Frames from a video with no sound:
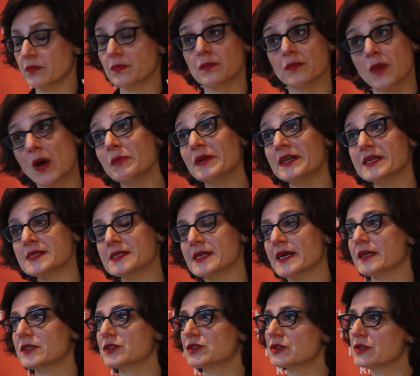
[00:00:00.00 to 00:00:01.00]
public
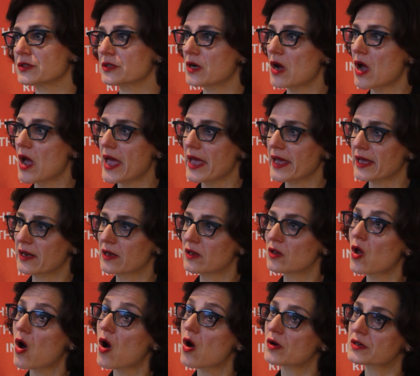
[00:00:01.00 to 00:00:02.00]
sector, a
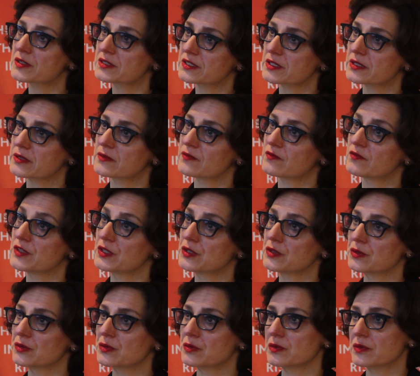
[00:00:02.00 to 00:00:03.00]
long-term
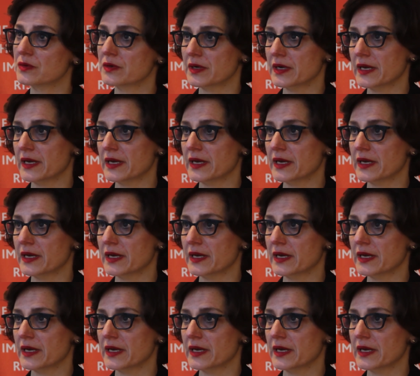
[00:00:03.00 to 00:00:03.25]
view